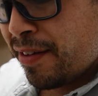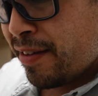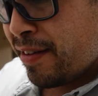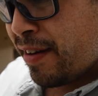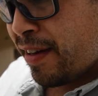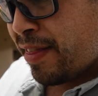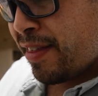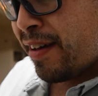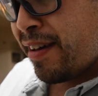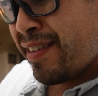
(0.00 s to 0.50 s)
than I
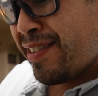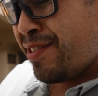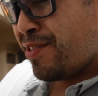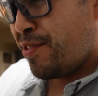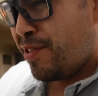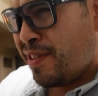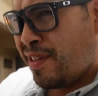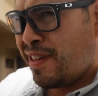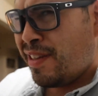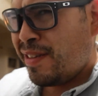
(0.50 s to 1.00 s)
thought.
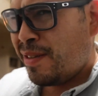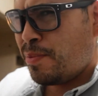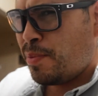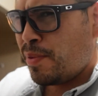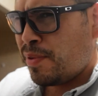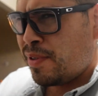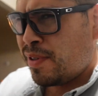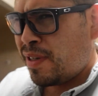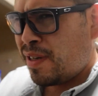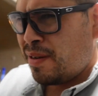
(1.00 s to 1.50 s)
Usually it's
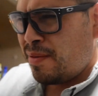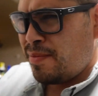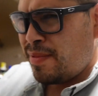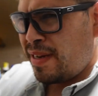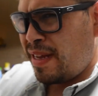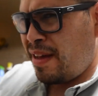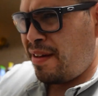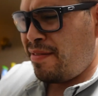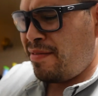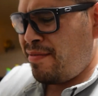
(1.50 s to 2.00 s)
supposed to come
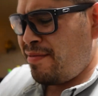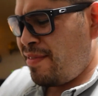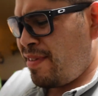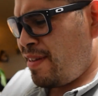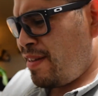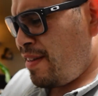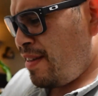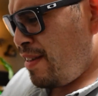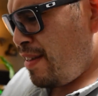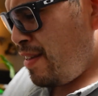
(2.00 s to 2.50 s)
down,
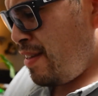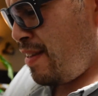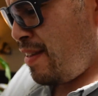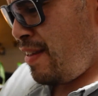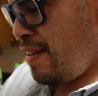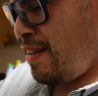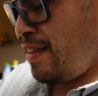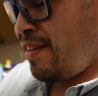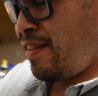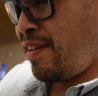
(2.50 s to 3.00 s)

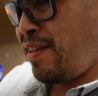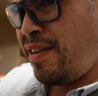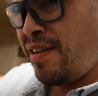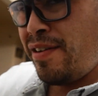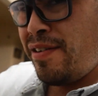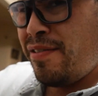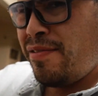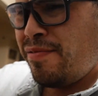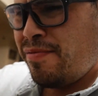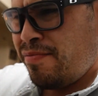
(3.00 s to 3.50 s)
you know,